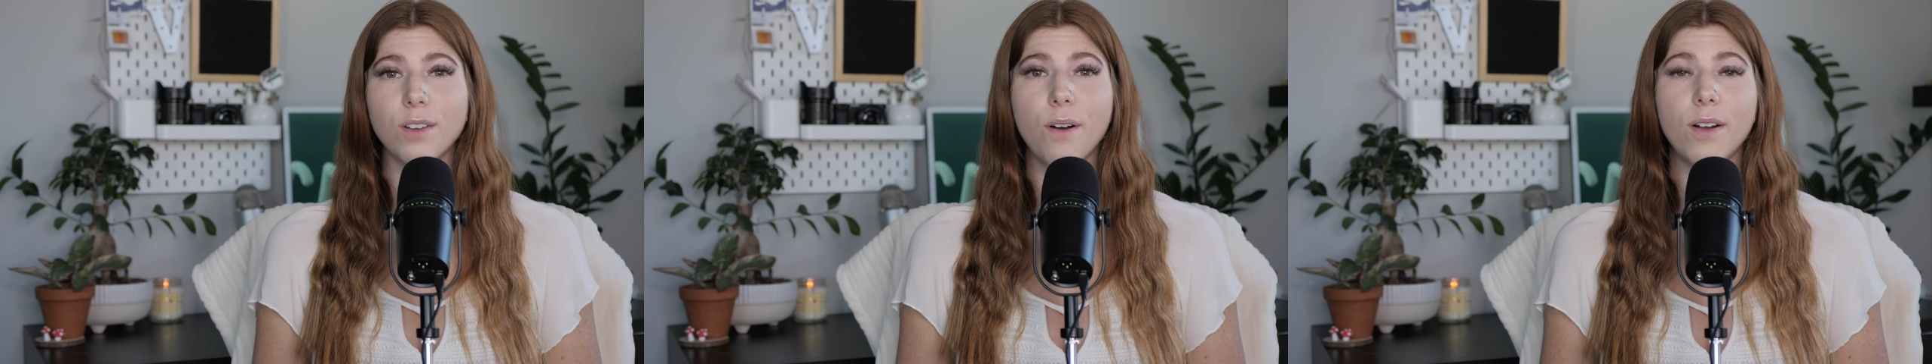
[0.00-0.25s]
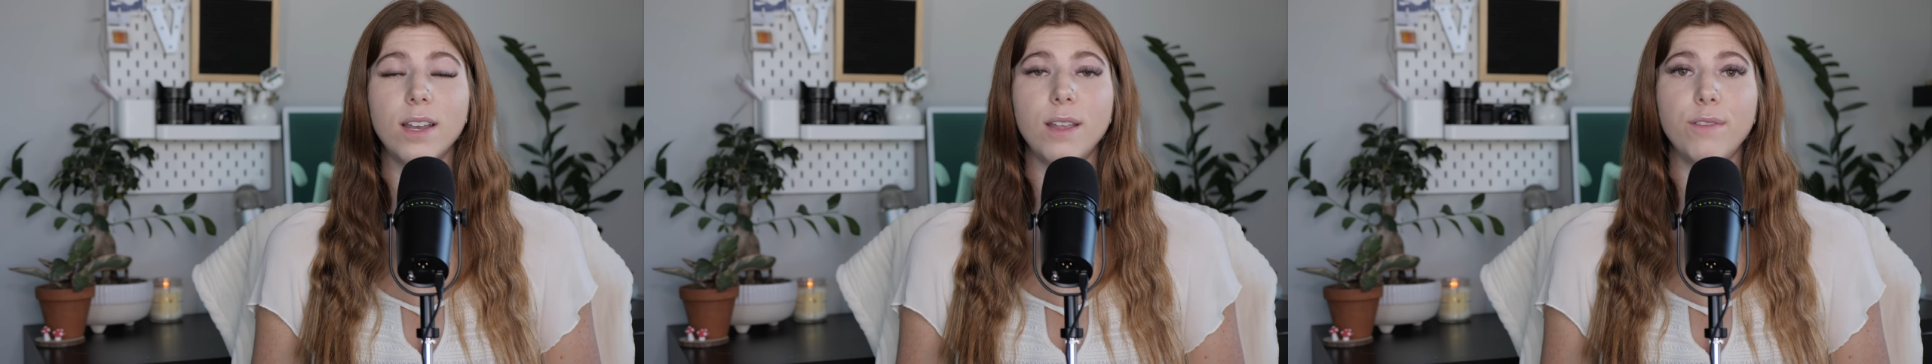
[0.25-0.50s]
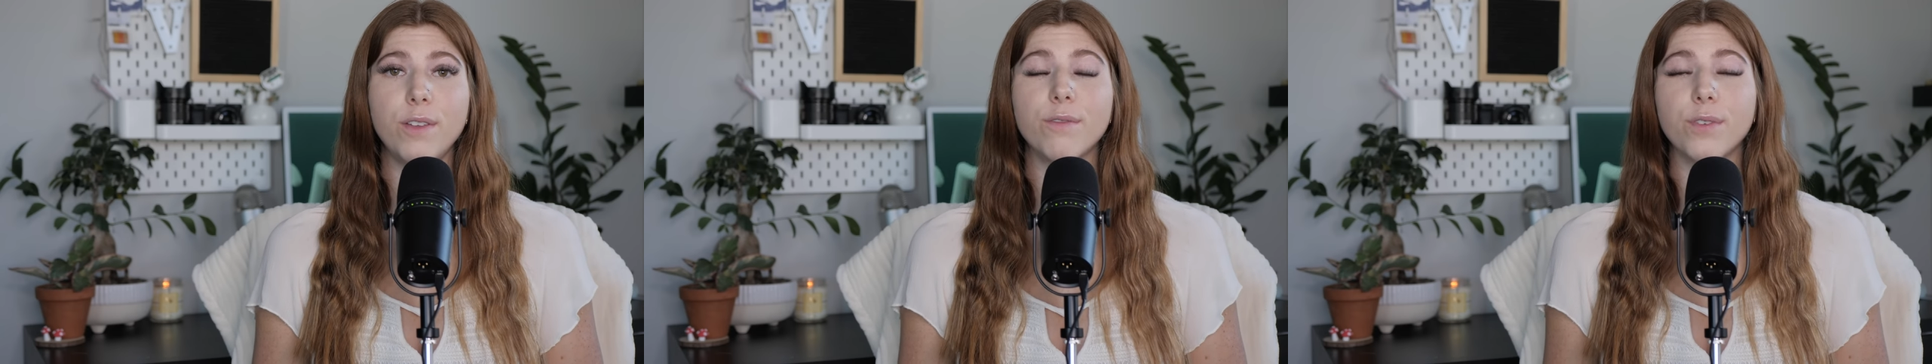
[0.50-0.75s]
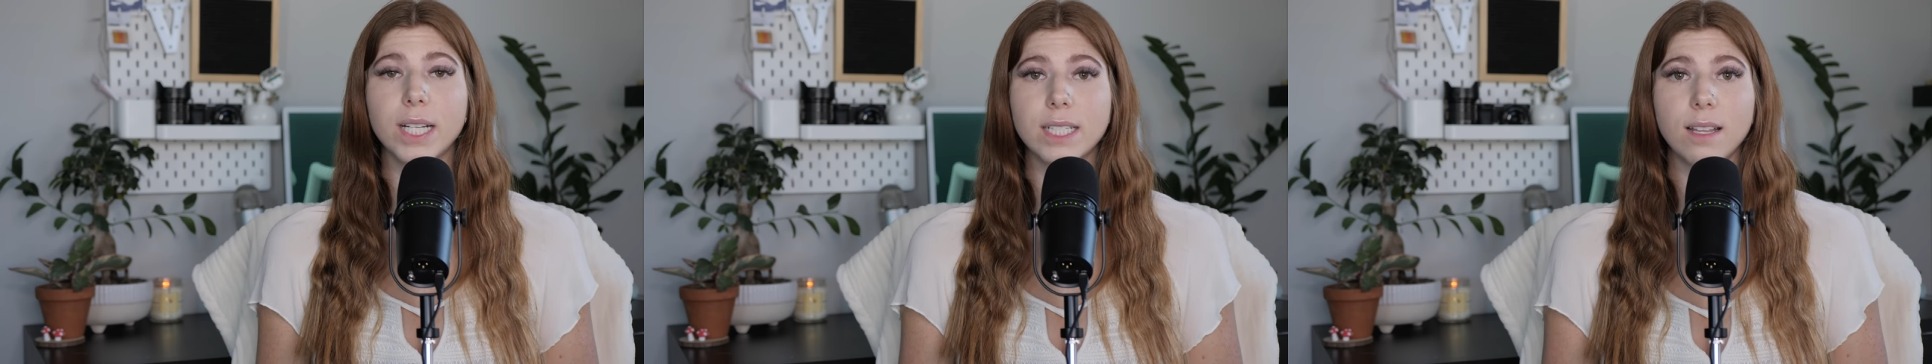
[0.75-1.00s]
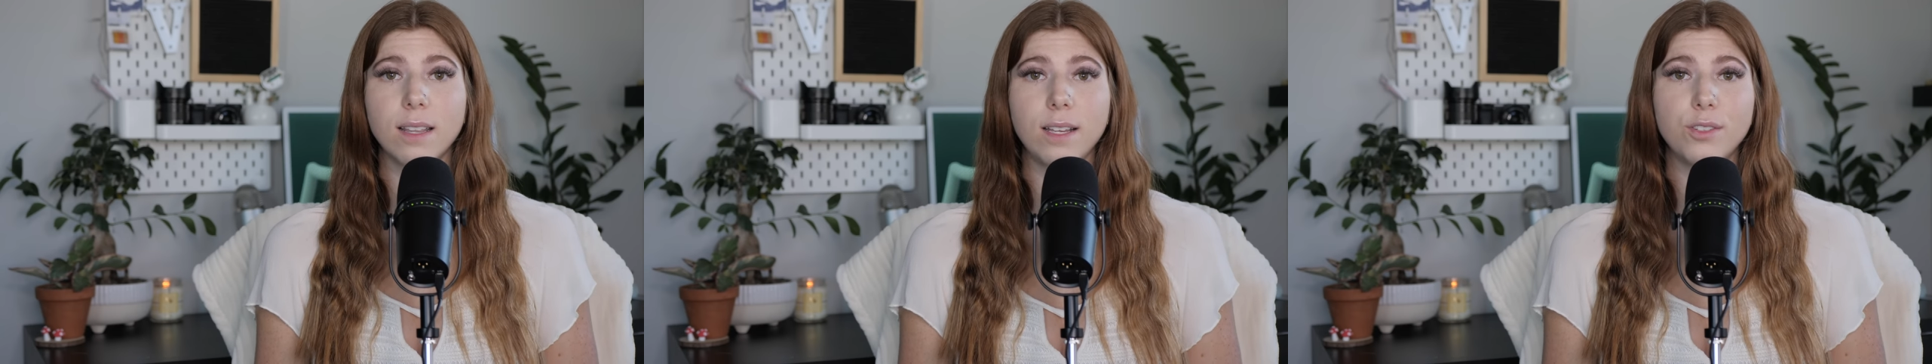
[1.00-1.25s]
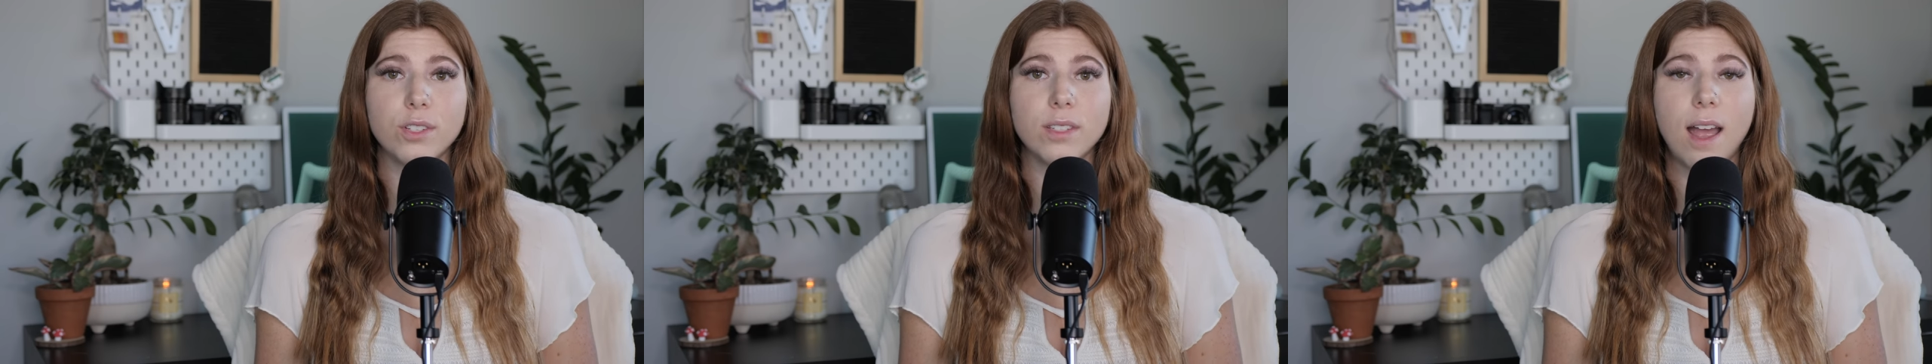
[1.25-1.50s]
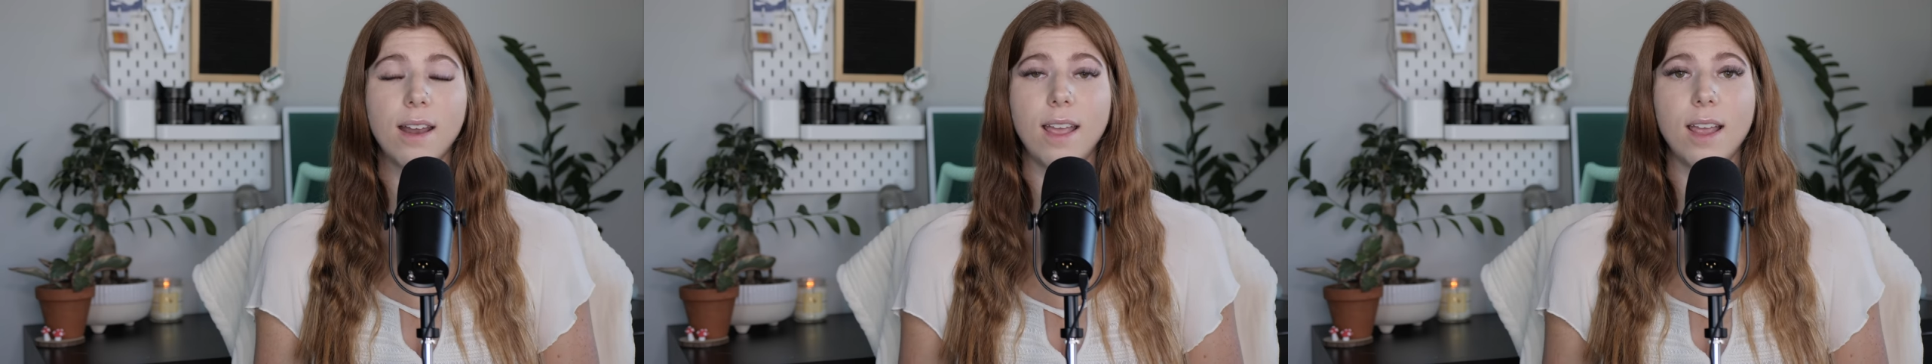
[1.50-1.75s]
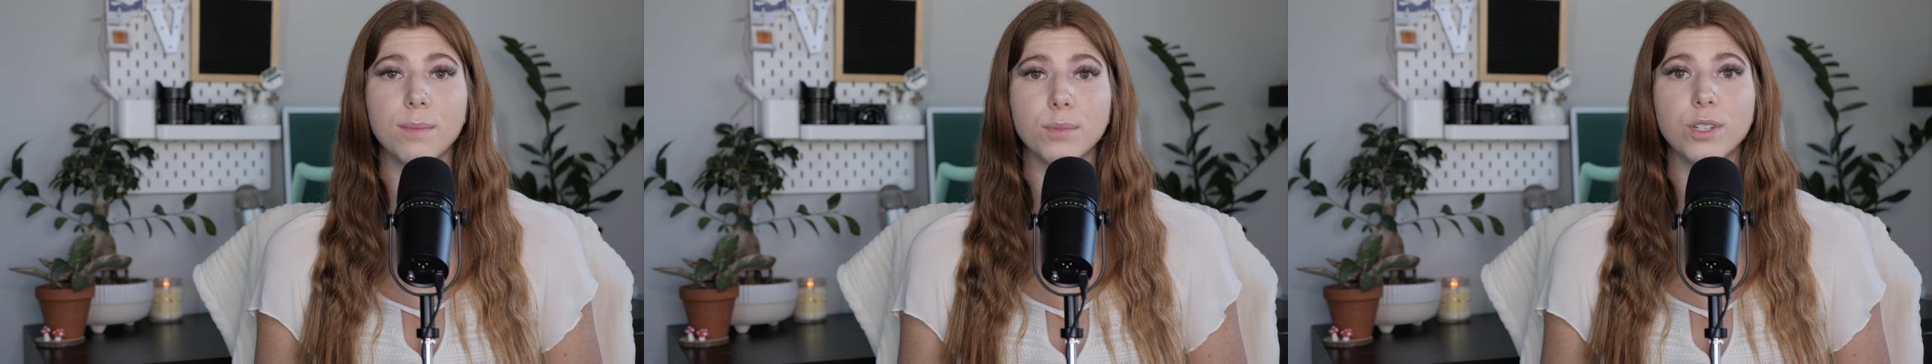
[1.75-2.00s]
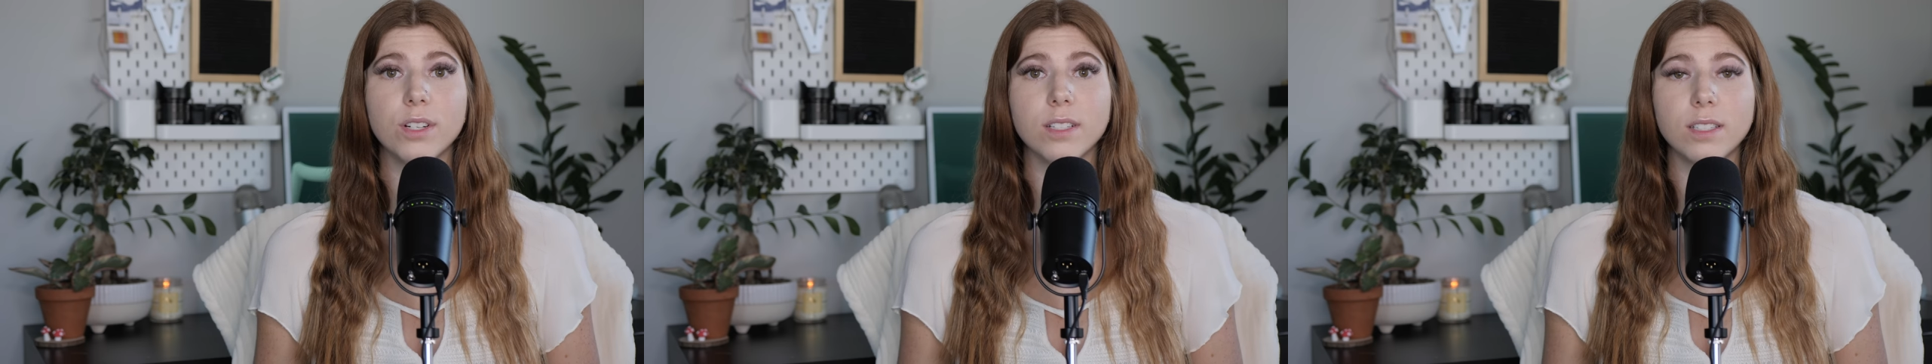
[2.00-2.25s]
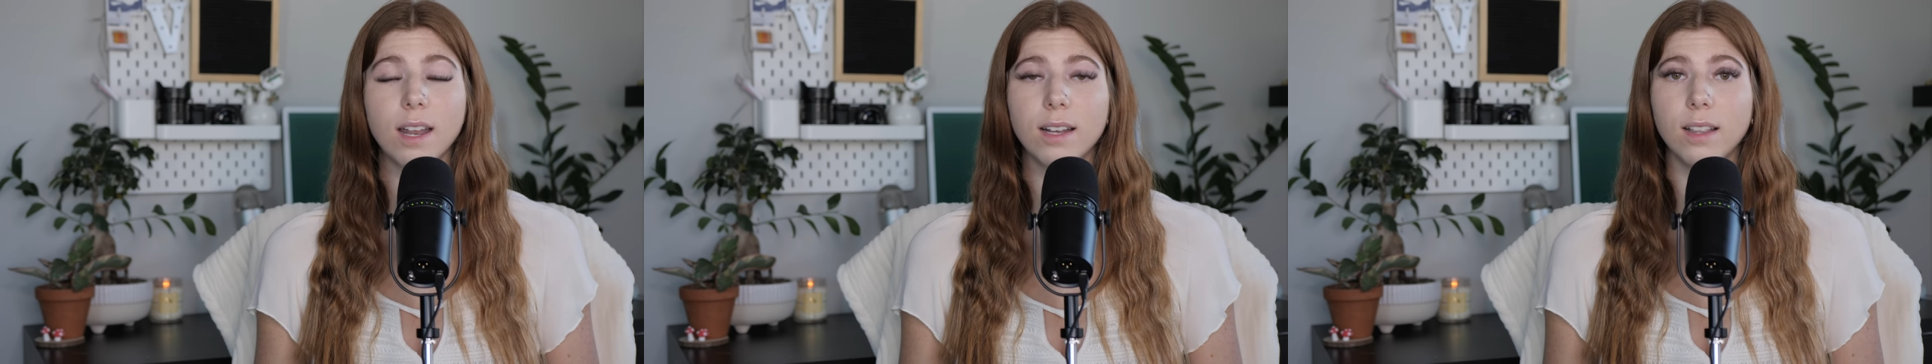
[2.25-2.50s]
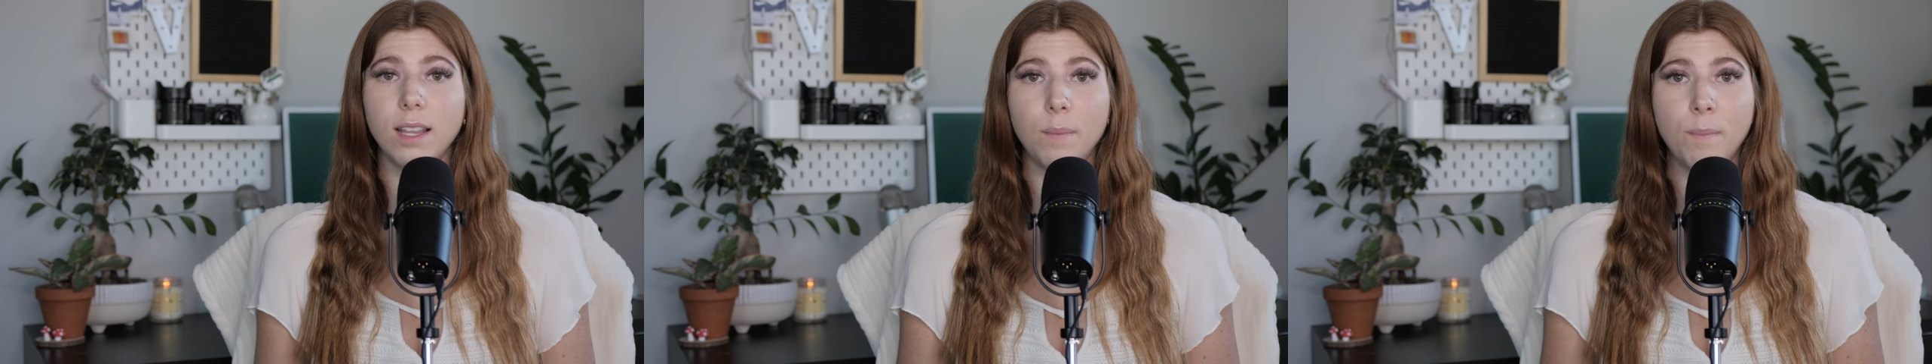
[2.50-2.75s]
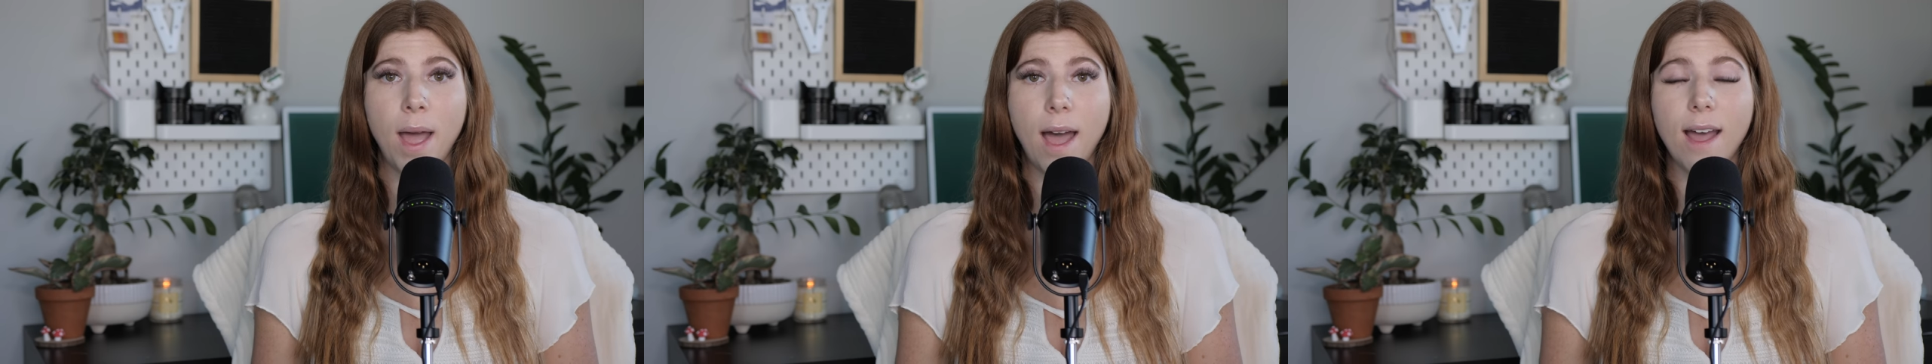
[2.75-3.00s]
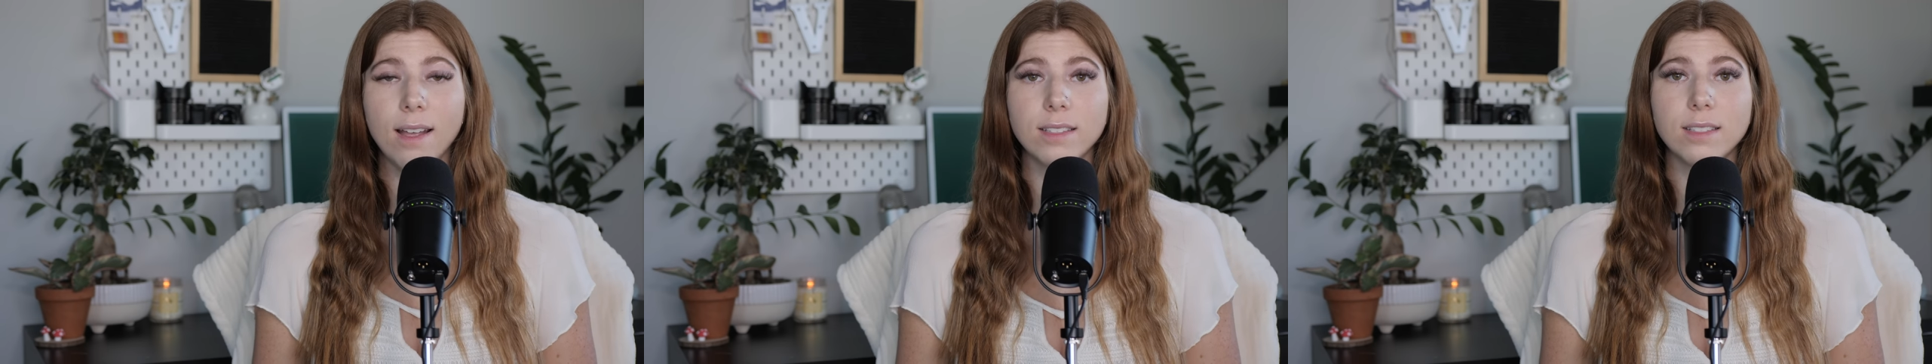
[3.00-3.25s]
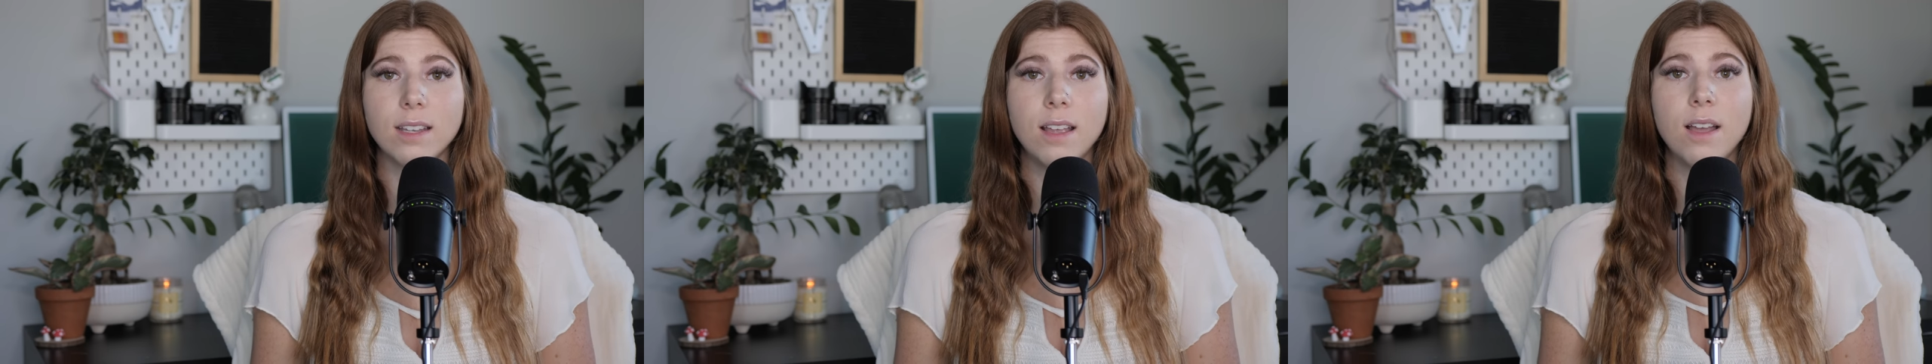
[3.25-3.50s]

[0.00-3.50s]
on if you've recently just had a hamster suddenly pass.